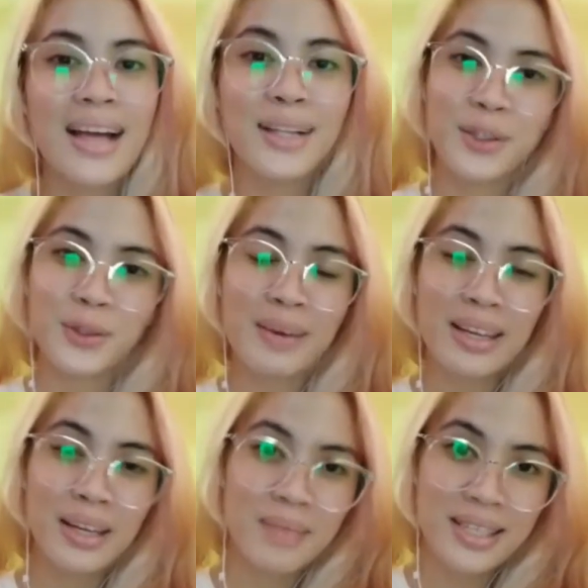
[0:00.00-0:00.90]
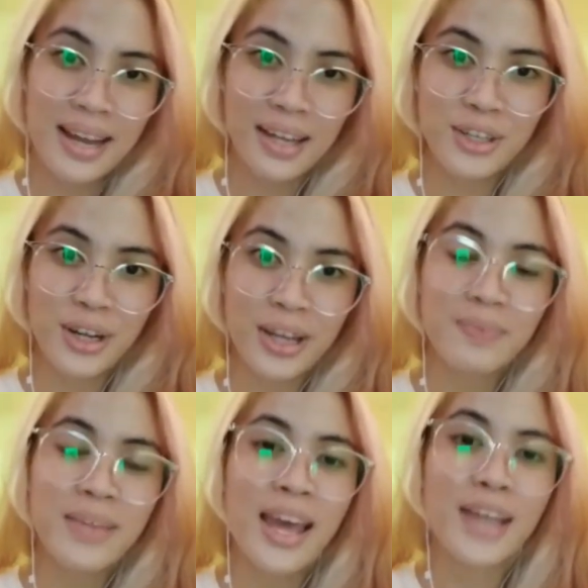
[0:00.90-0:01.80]
Hello, my name is
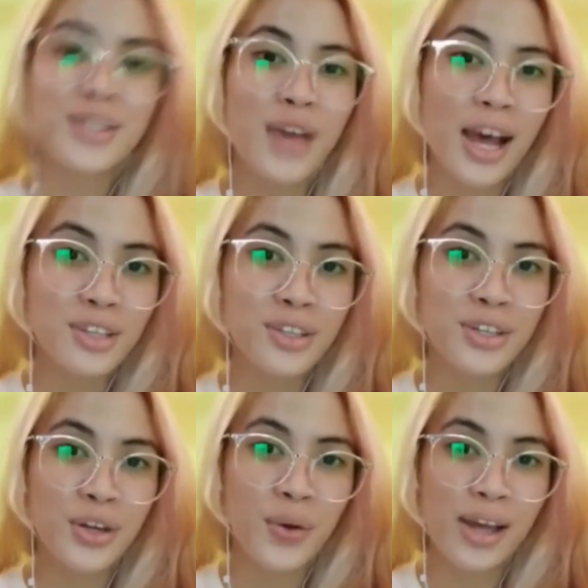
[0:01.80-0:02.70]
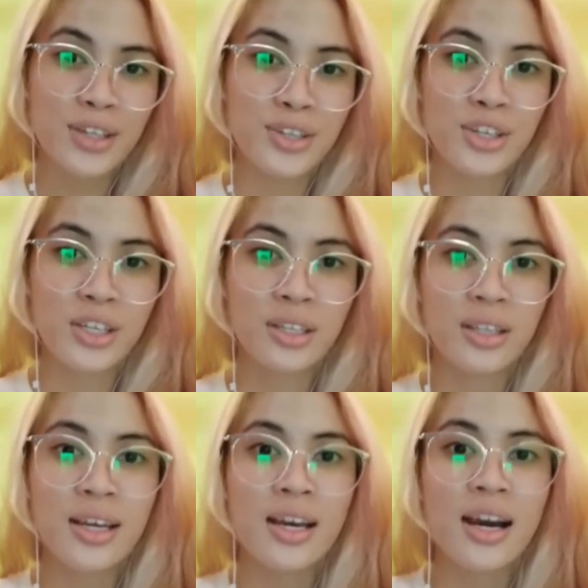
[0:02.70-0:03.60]
Andrea, and to answer the
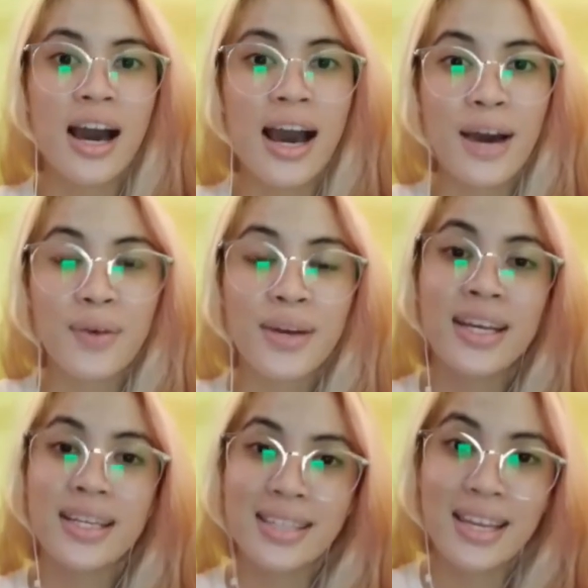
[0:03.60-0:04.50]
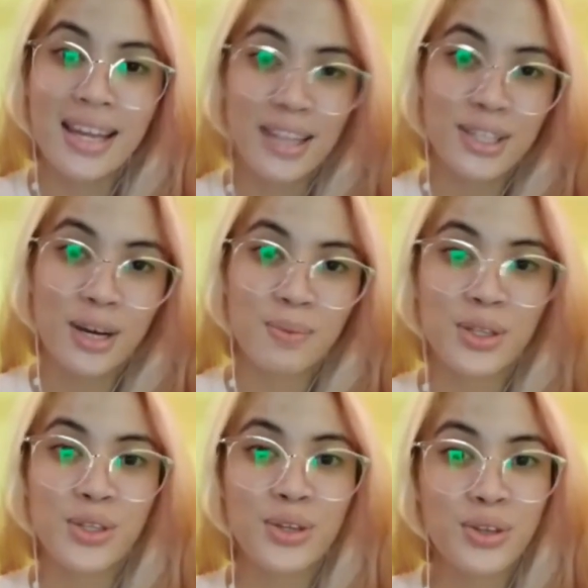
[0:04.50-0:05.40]
question, how can I easily
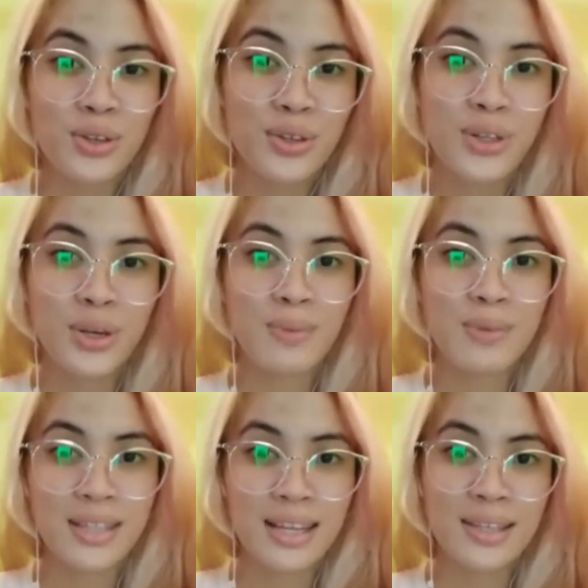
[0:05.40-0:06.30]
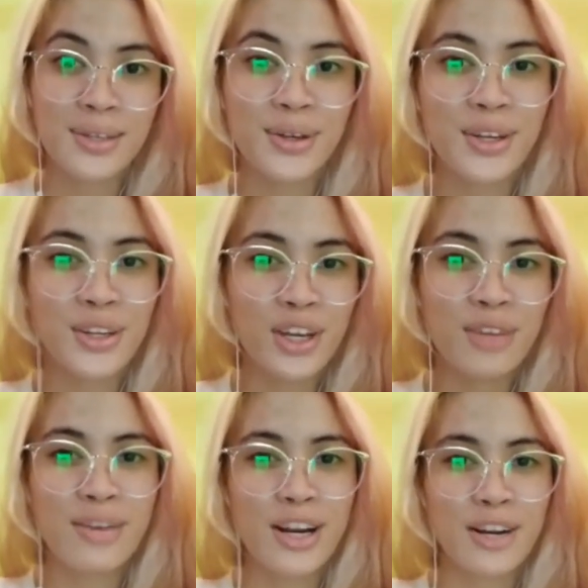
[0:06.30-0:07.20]
adapt into new circumstances or
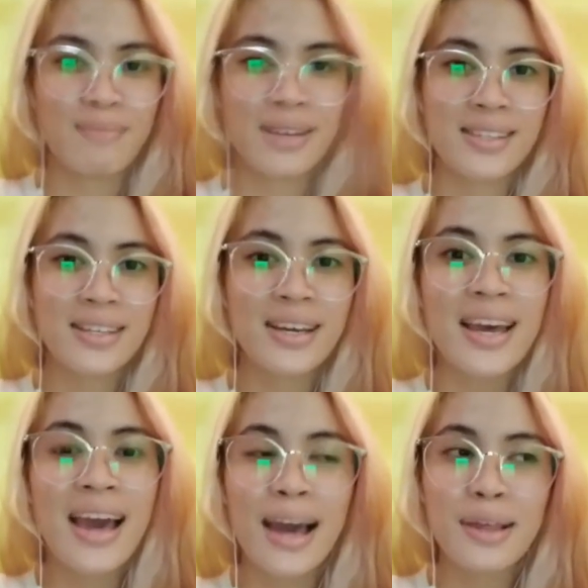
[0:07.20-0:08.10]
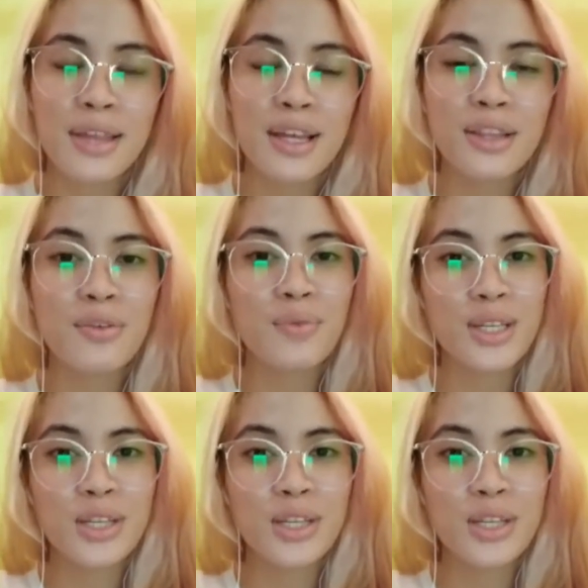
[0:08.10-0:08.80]
new environment? I think the